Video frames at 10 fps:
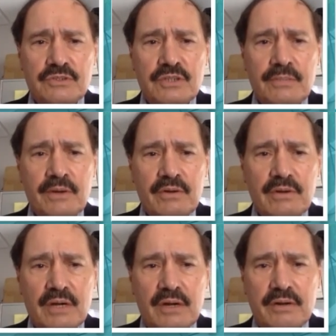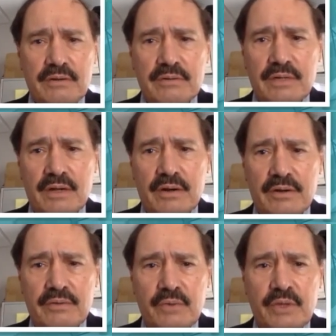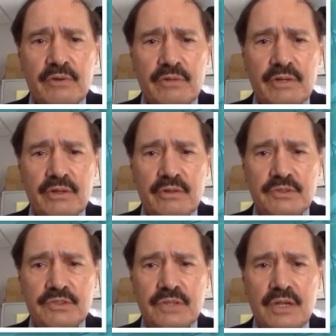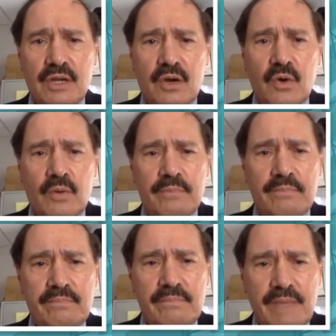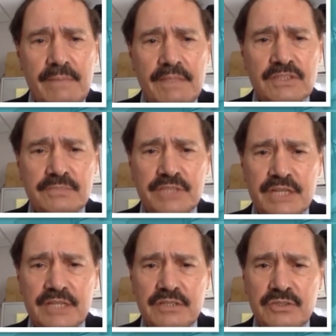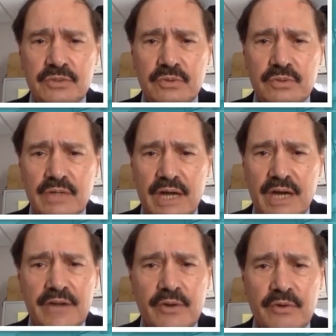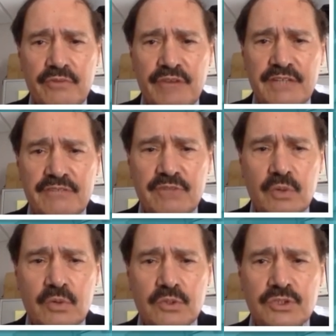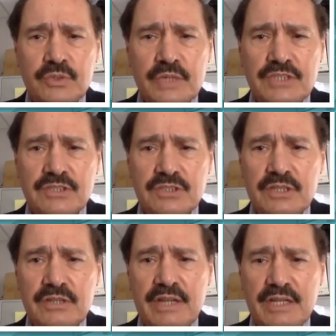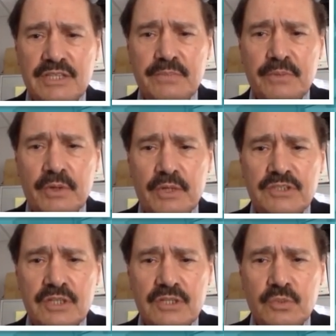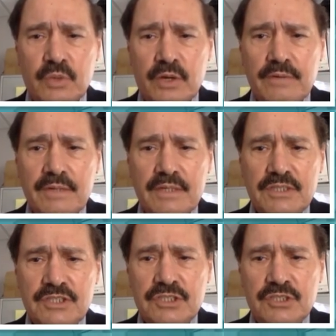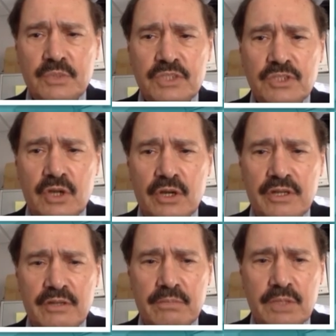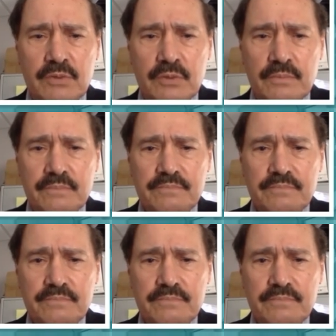Some are weaker than others, or may be subjected to higher effective local stresses than experienced elsewhere, just as we saw in the balloon.